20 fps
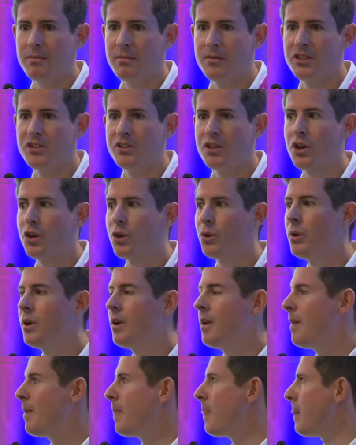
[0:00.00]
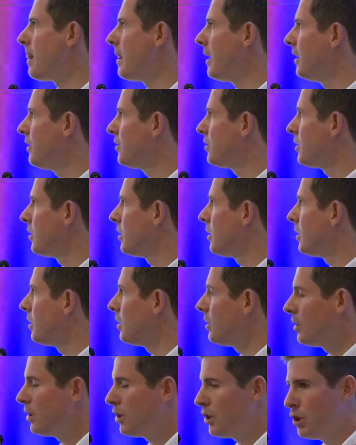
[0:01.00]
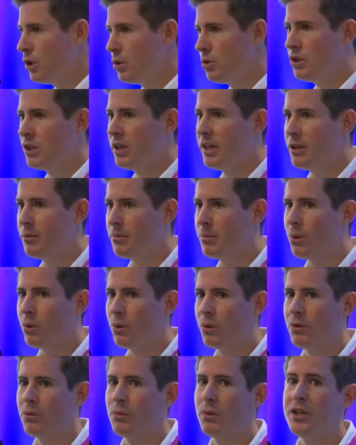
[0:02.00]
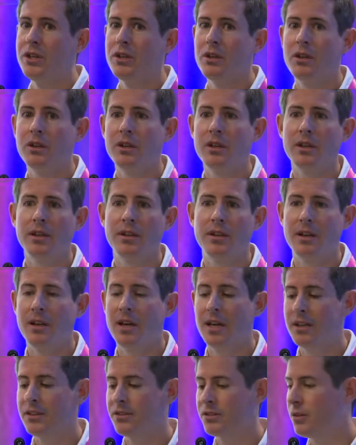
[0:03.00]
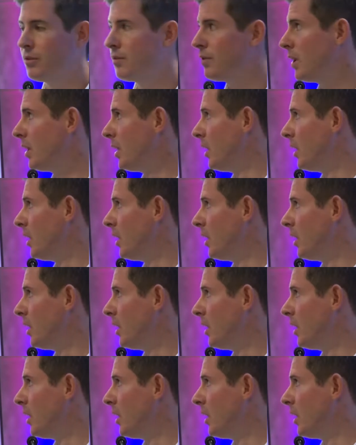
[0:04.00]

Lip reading: So it's hugely important when you're looking at the likes of